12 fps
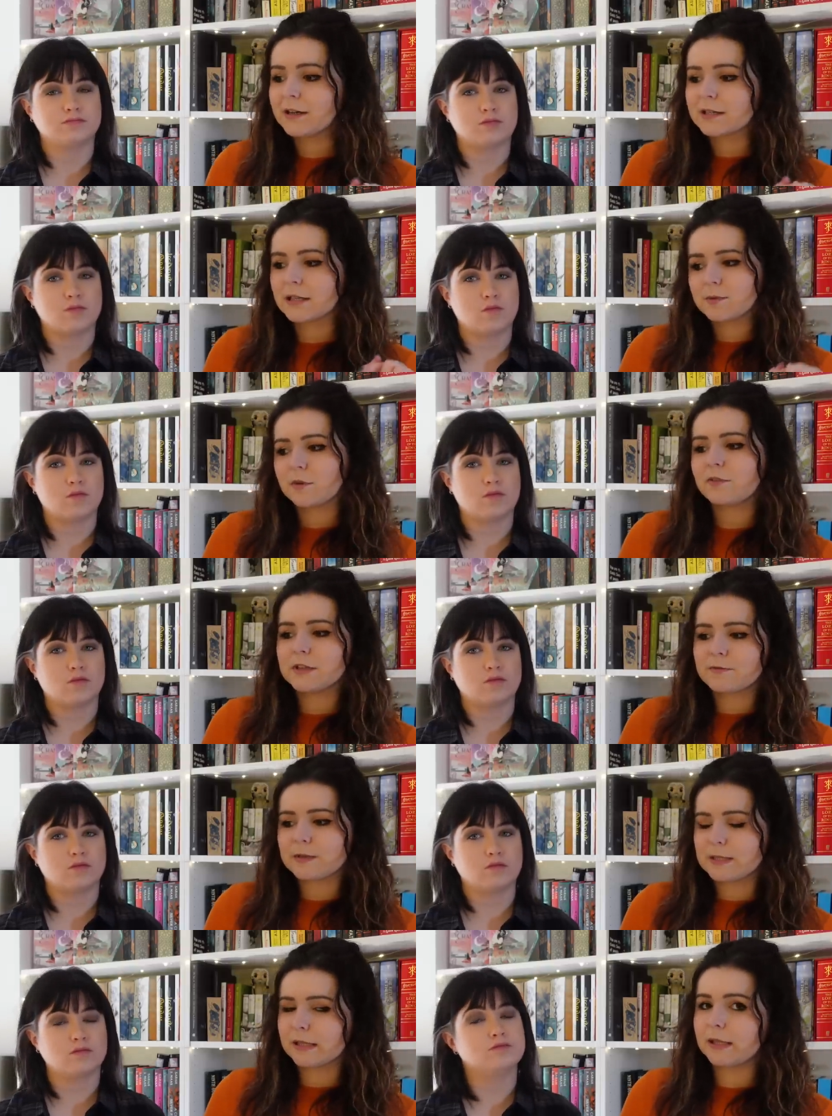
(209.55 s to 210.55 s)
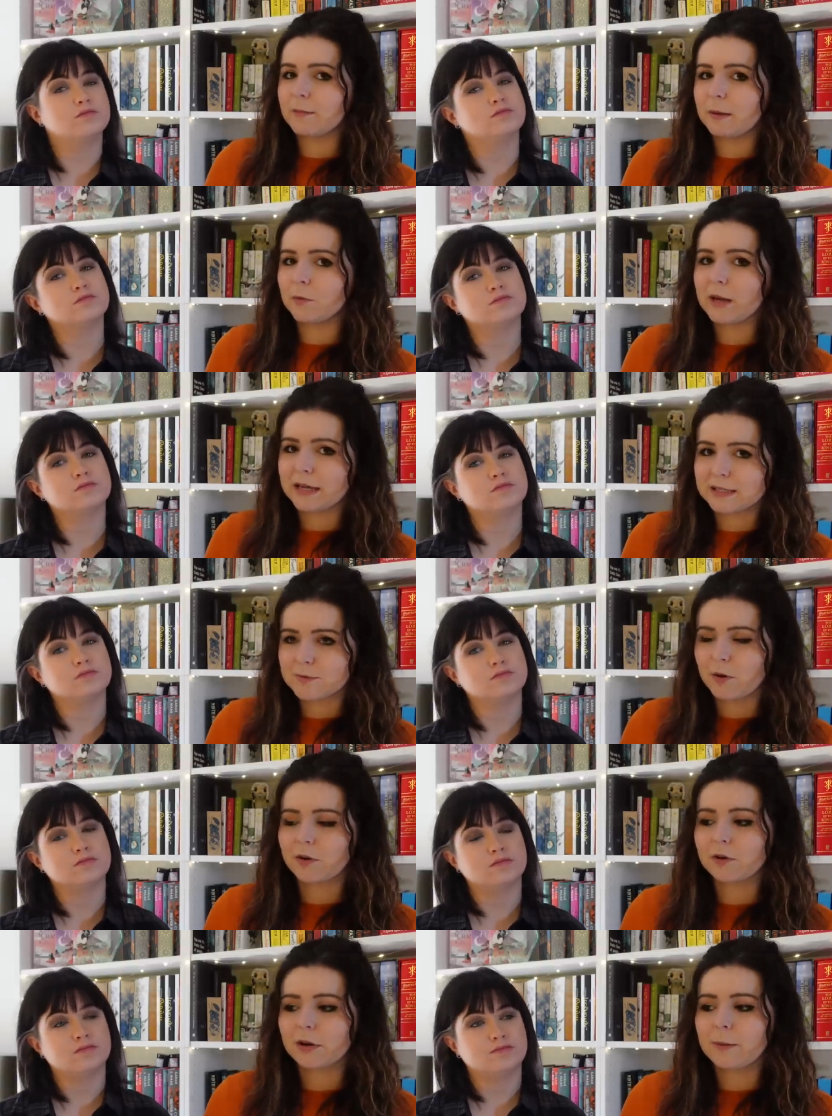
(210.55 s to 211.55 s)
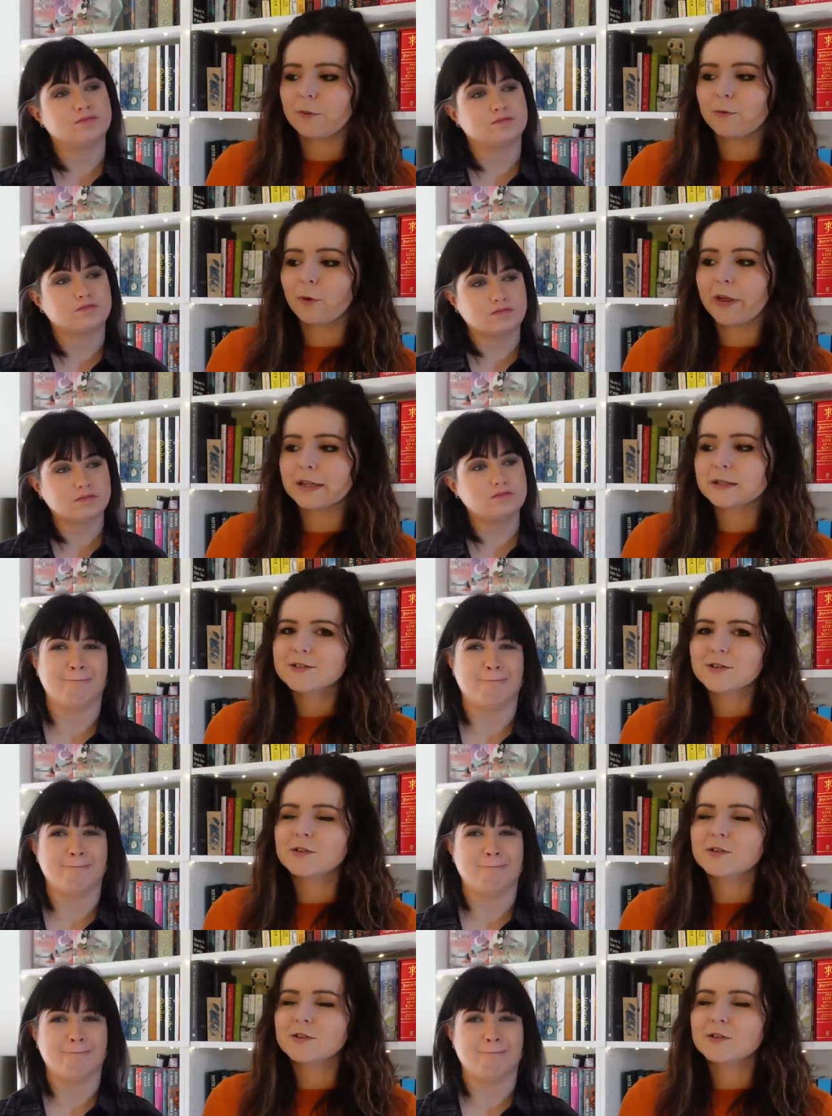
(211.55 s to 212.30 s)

Speaker 1: So that's when we first physically met, but we had spoken online before then. So